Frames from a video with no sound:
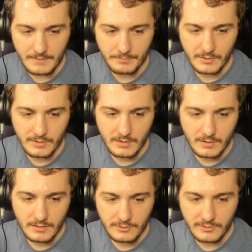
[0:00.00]
But yeah.
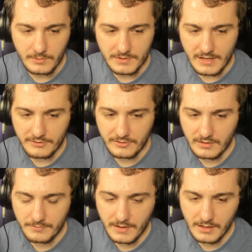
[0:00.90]
So you a
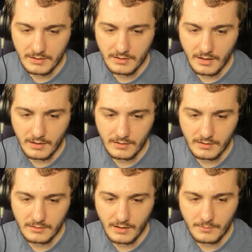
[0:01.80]
Destiny fan?
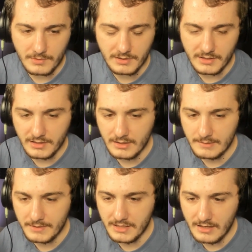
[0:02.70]
Not
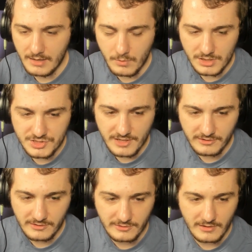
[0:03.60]
really. I mean, I watch
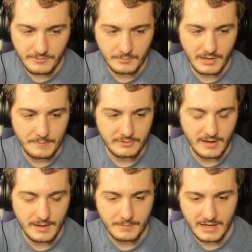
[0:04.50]
Destiny stuff from time
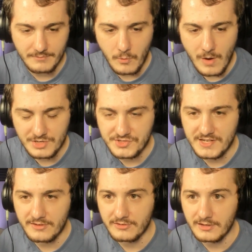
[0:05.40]
to time, but I haven't
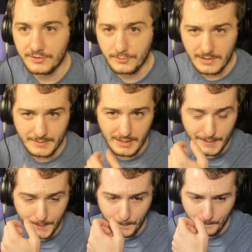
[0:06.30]
watched a Destiny stream
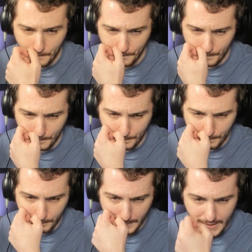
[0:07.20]
in like,
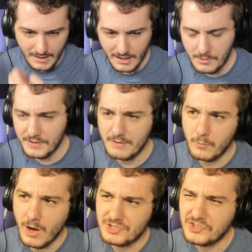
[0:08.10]
I don't
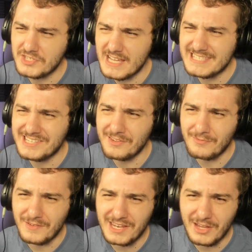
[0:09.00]
think I've watched a
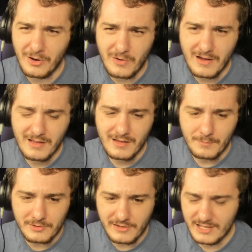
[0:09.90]
Destiny video
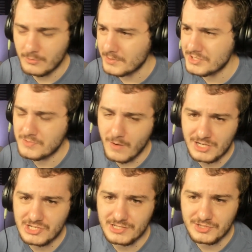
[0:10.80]
besides what we just
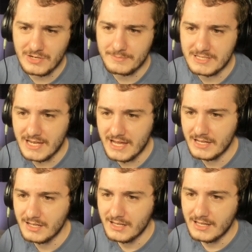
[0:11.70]
watched on stream
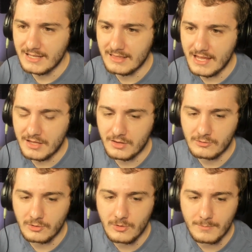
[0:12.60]
today in
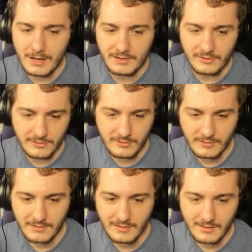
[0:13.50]
like 2
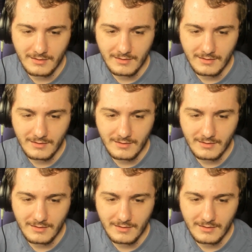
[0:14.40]
months.